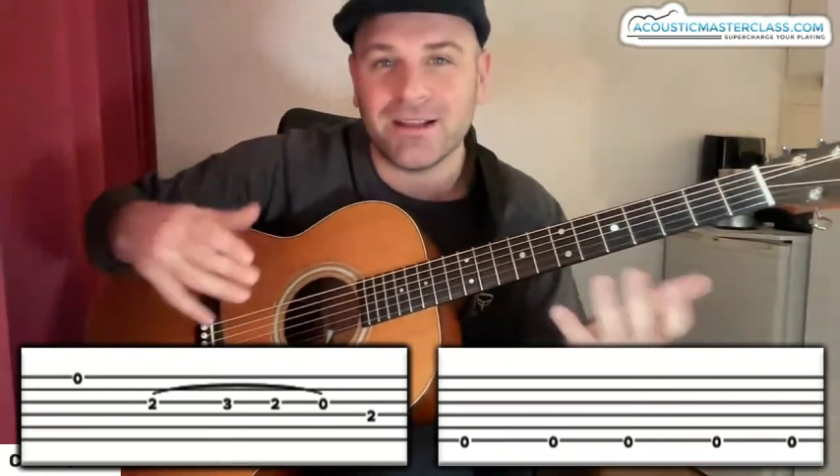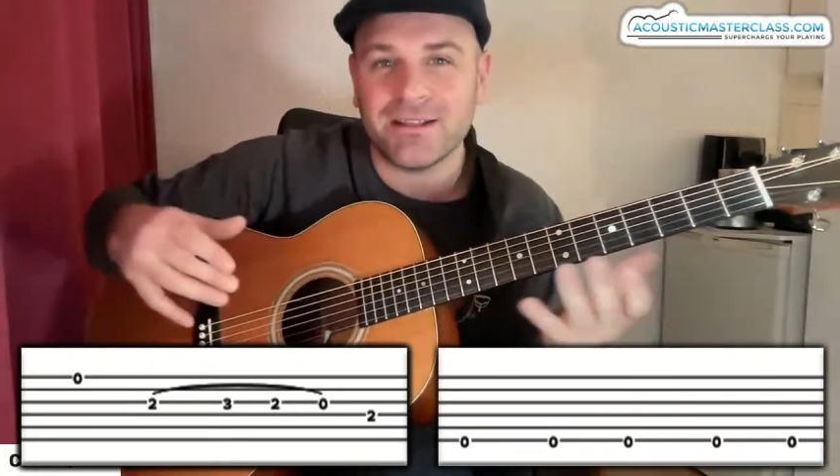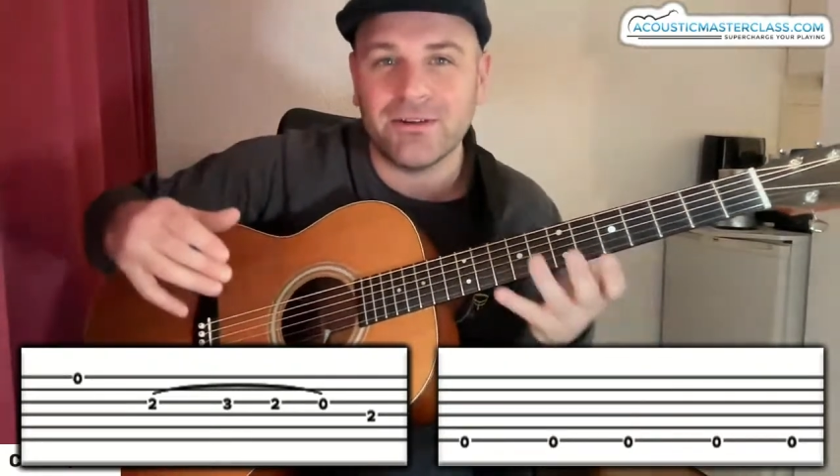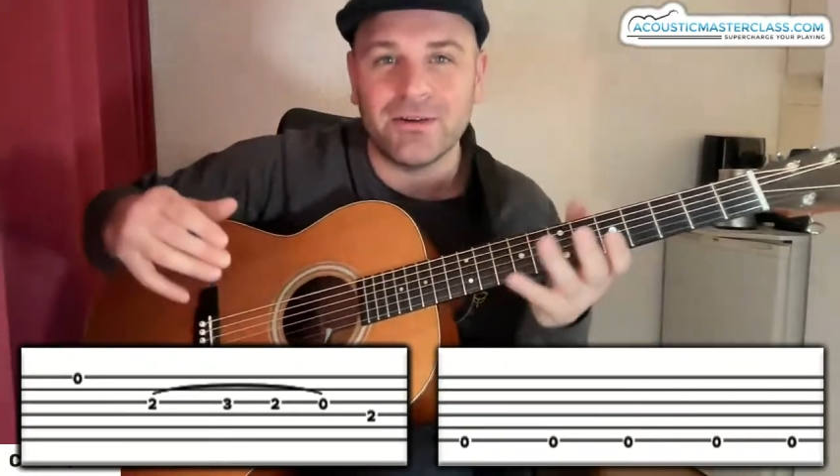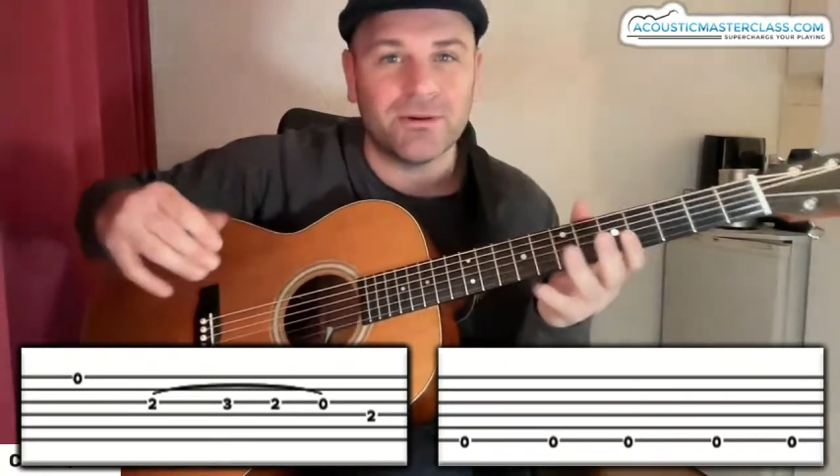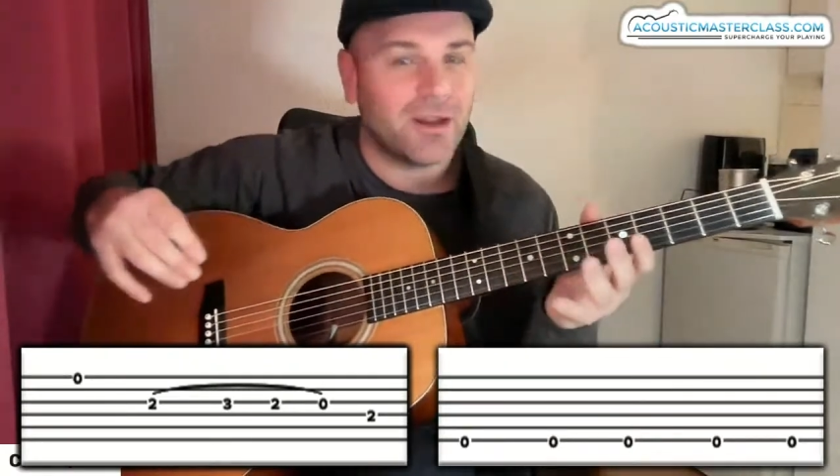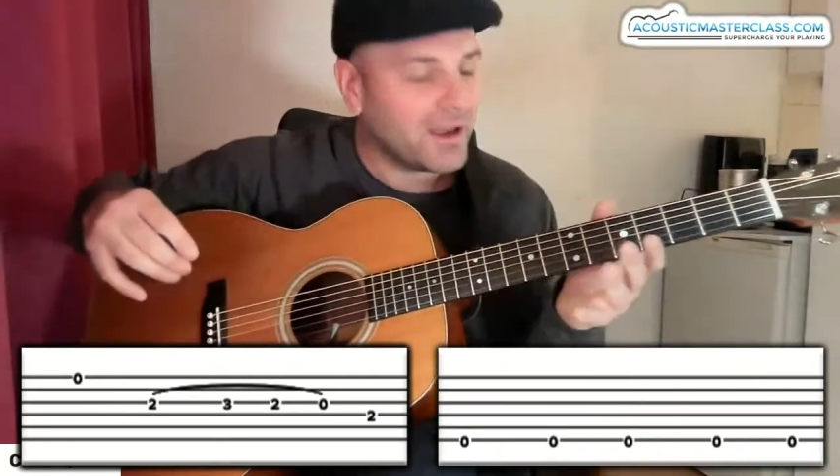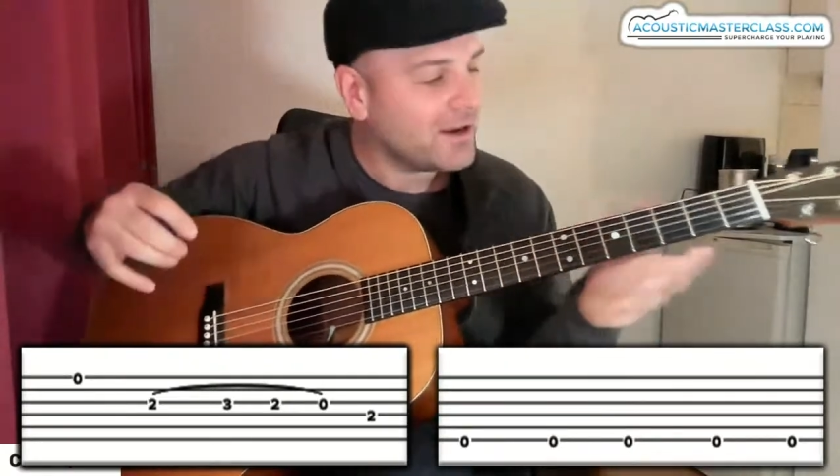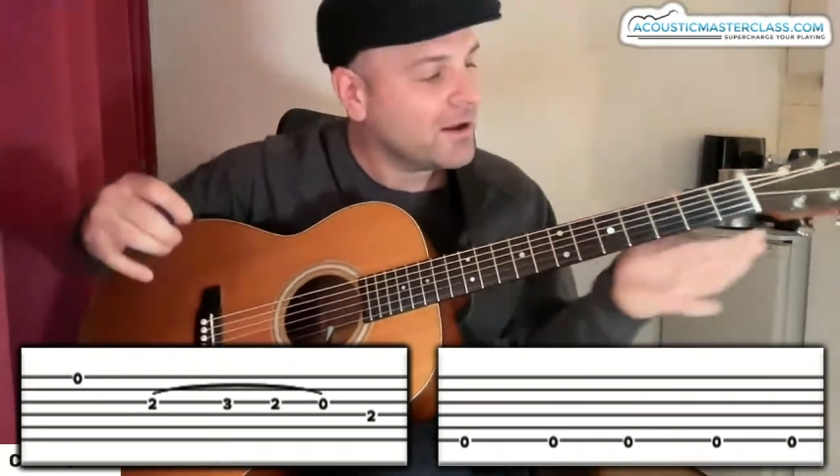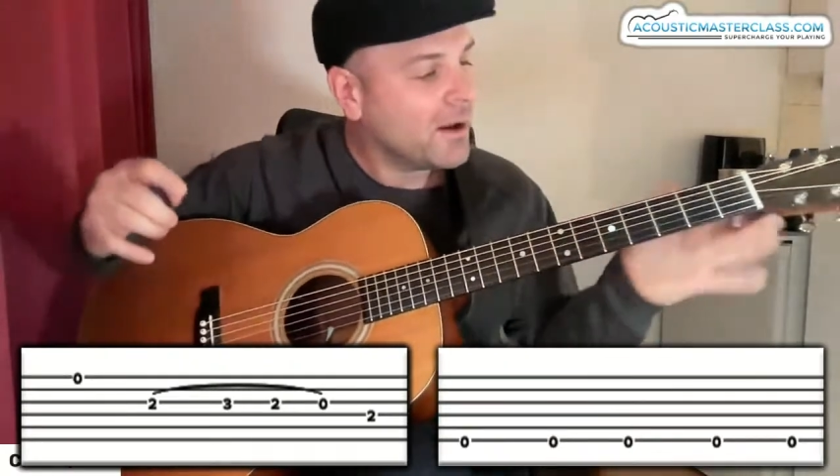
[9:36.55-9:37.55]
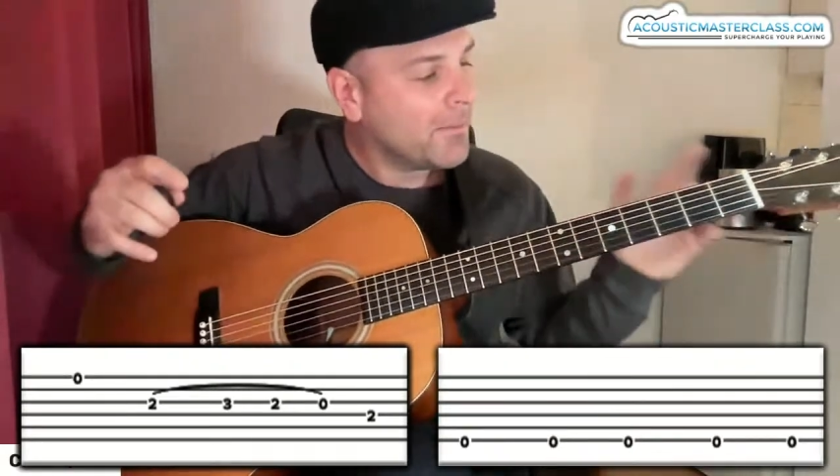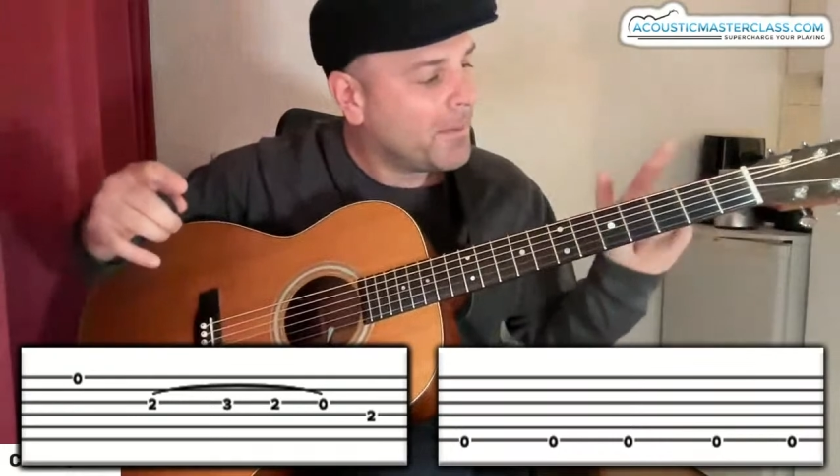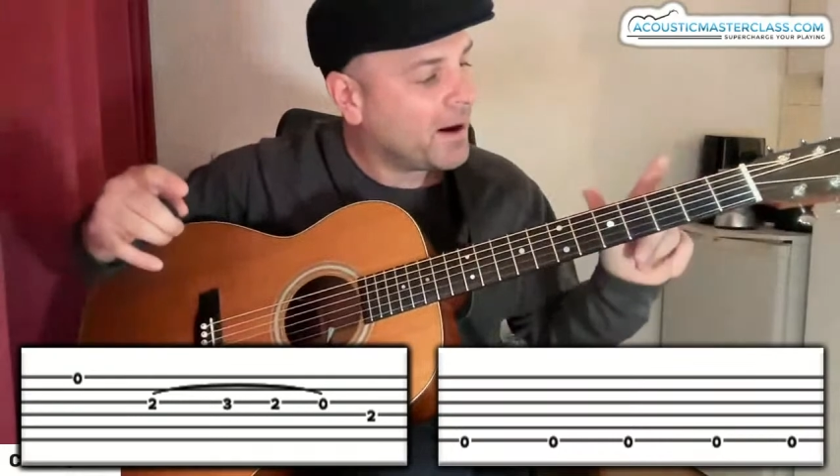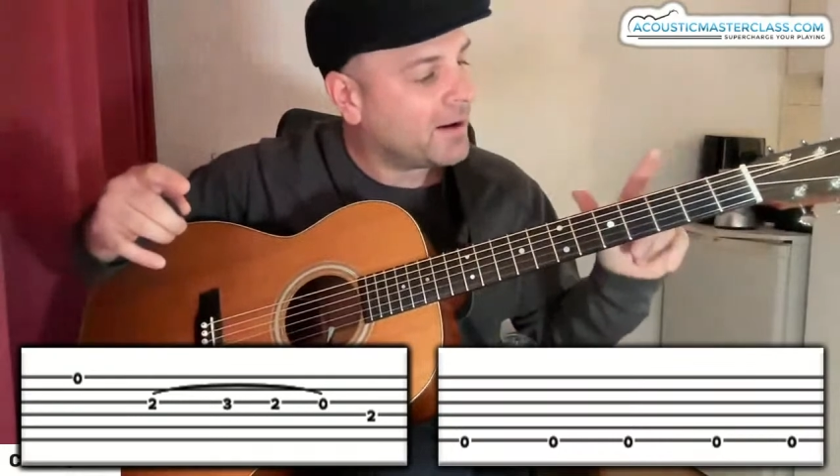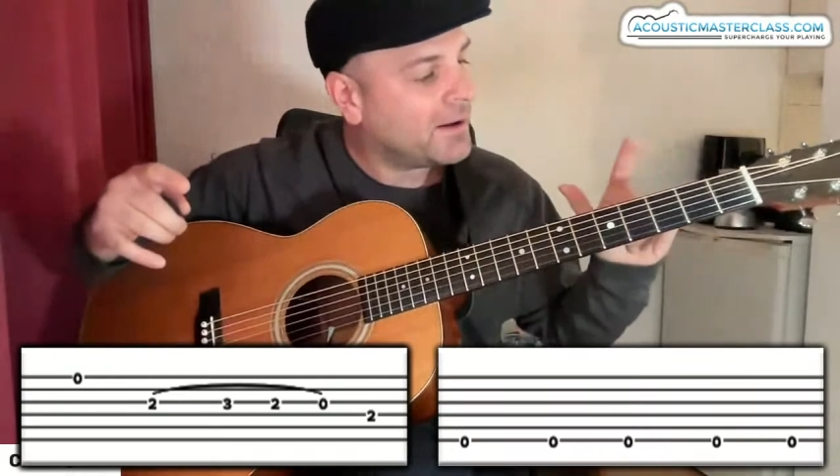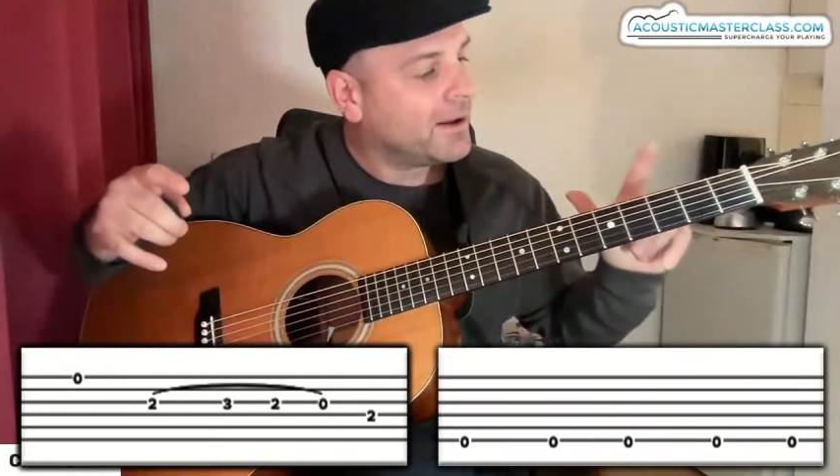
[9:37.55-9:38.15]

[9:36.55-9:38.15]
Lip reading: to know you online. But